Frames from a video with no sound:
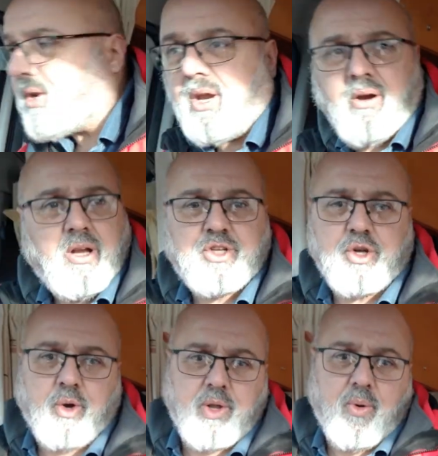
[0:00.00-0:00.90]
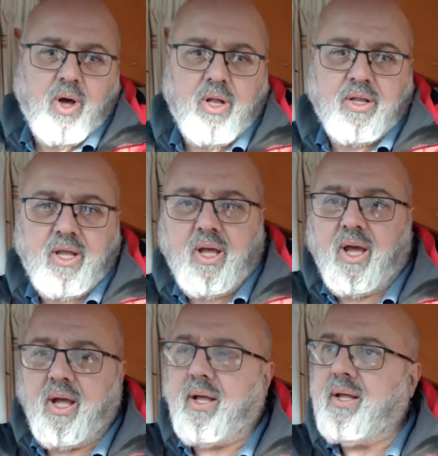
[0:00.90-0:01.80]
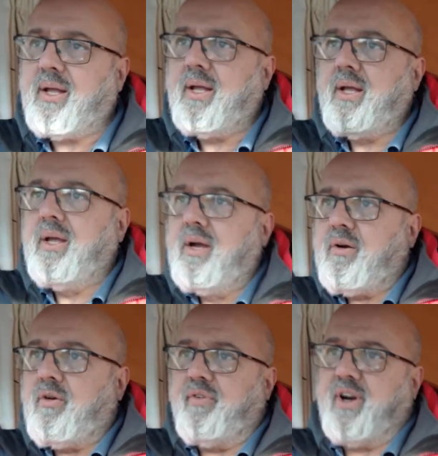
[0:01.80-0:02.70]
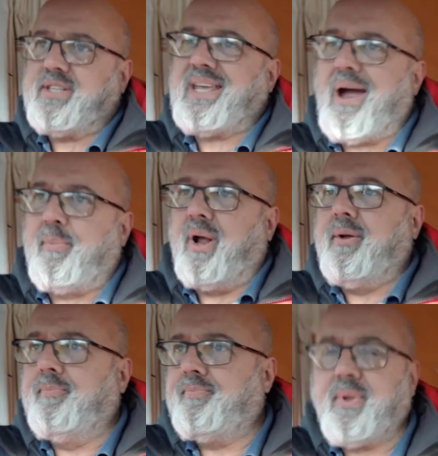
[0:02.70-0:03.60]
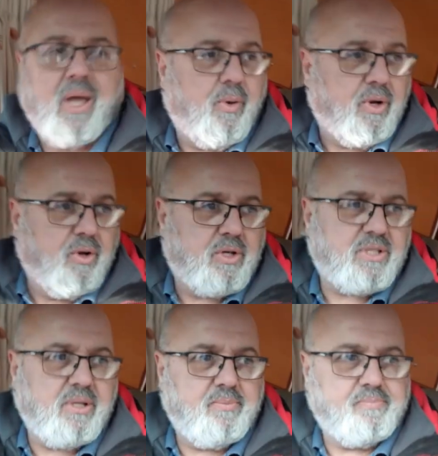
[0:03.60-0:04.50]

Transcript: here, I'll show you on the reverse camera how it looks.